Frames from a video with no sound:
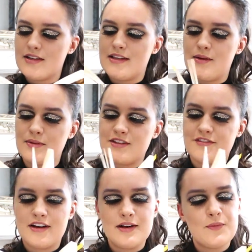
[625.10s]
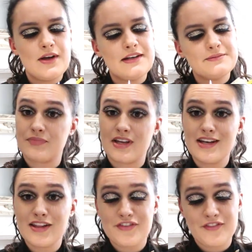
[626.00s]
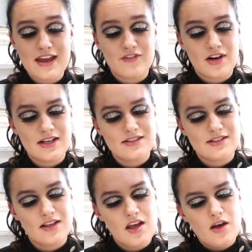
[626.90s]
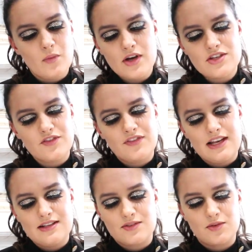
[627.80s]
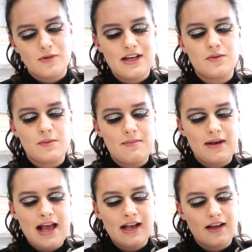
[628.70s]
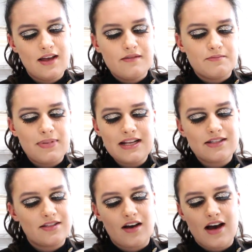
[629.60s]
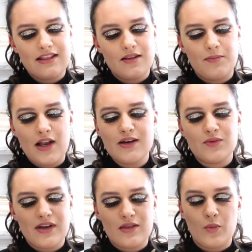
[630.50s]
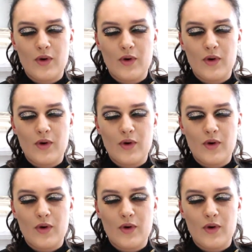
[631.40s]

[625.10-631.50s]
That was a fun one. Another favourite. Why do villains always wear black? Better to hide the blood with